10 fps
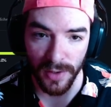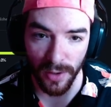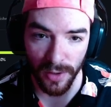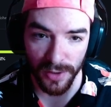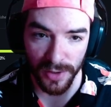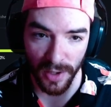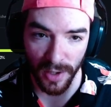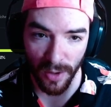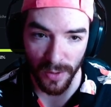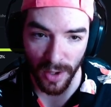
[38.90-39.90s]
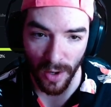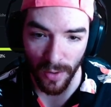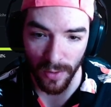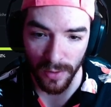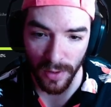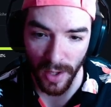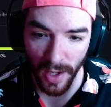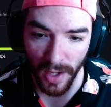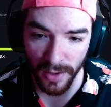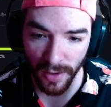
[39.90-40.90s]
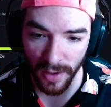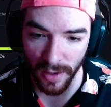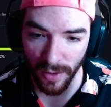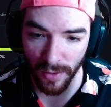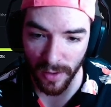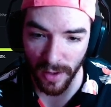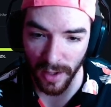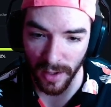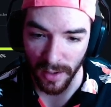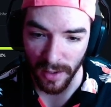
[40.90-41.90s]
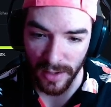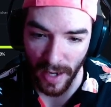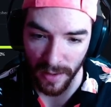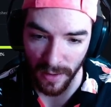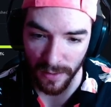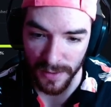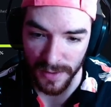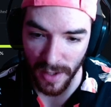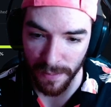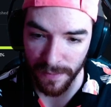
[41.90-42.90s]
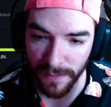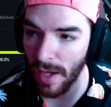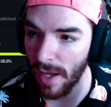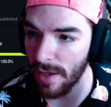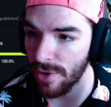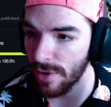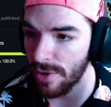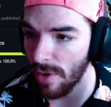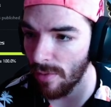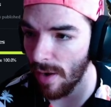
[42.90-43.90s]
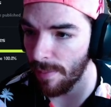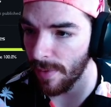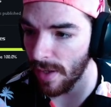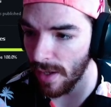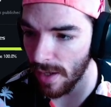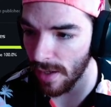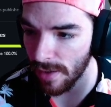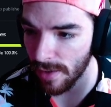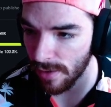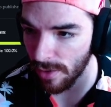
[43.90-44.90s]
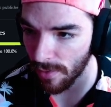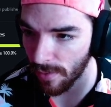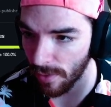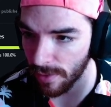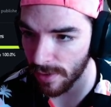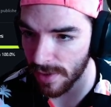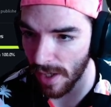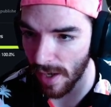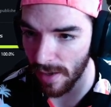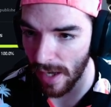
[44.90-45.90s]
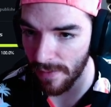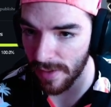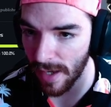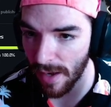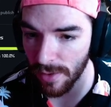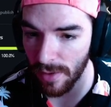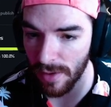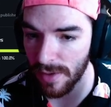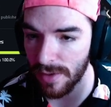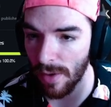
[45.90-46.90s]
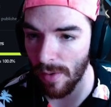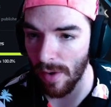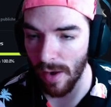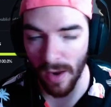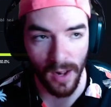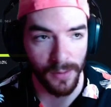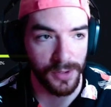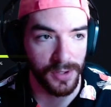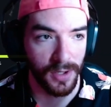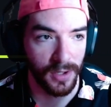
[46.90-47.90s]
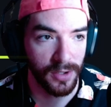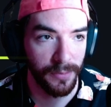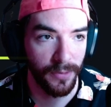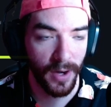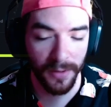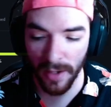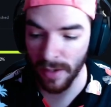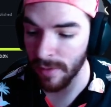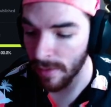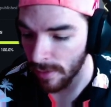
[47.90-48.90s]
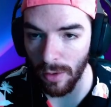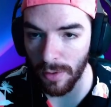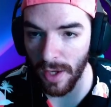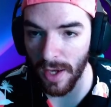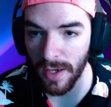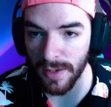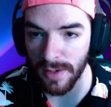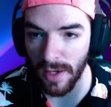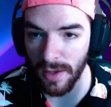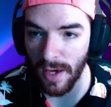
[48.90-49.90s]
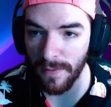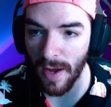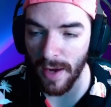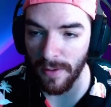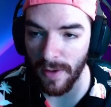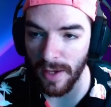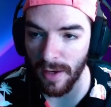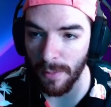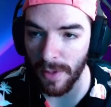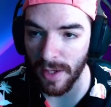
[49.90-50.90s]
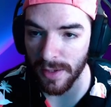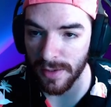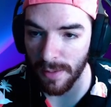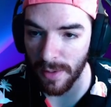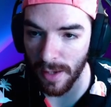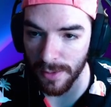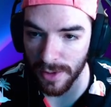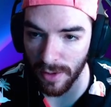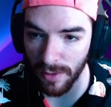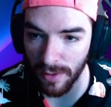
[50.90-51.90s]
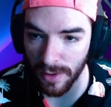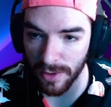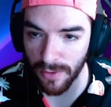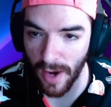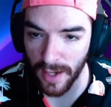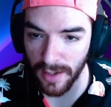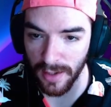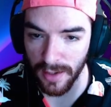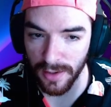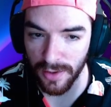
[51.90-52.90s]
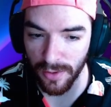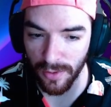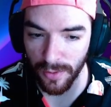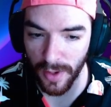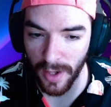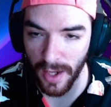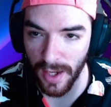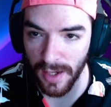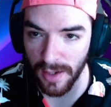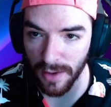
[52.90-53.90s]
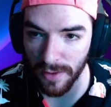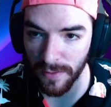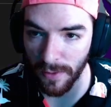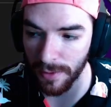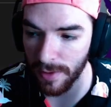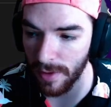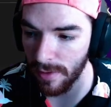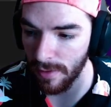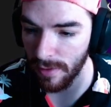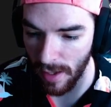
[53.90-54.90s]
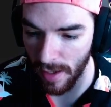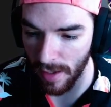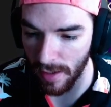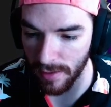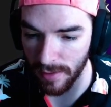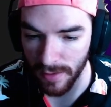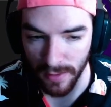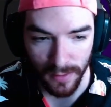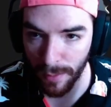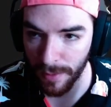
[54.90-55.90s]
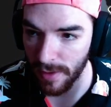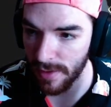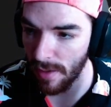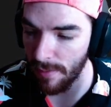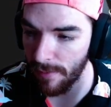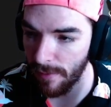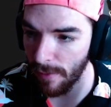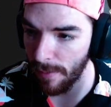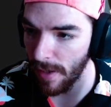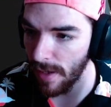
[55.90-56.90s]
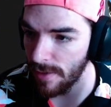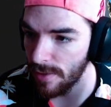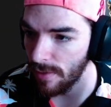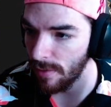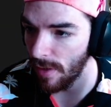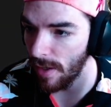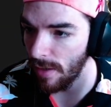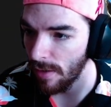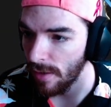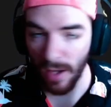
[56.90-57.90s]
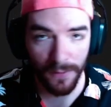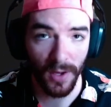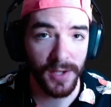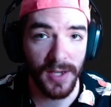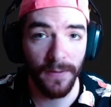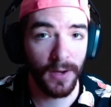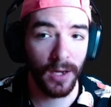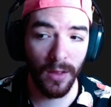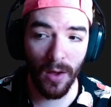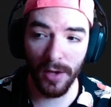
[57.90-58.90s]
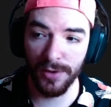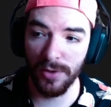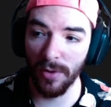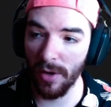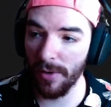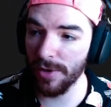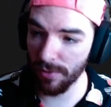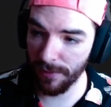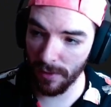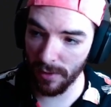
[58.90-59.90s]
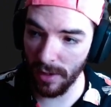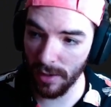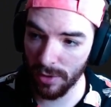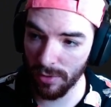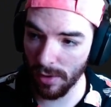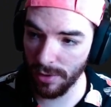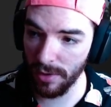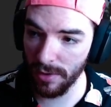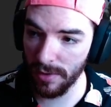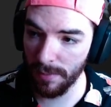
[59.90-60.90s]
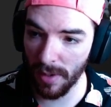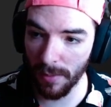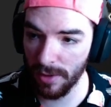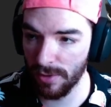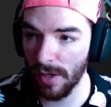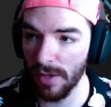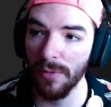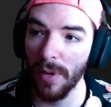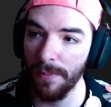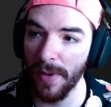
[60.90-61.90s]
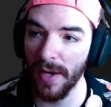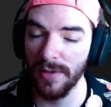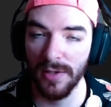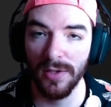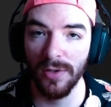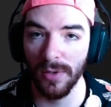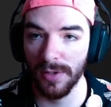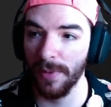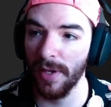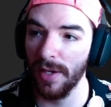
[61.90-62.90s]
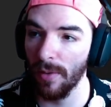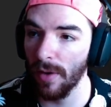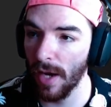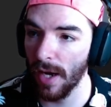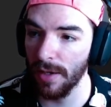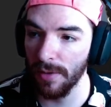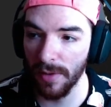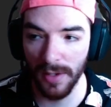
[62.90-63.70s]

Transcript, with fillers: So you're just going to go into code and you're going to go click download zip and it should show up in your folder. See, I already have it downloaded, so I'm just going to jump around that. Okay, so now that I've got it right here on my desktop, I'm just going to extract it into another folder and open this up full page, right? If you guys ever get lost, you can always refer to the instructions, but I'm going to try and do my best to explain to you on how to do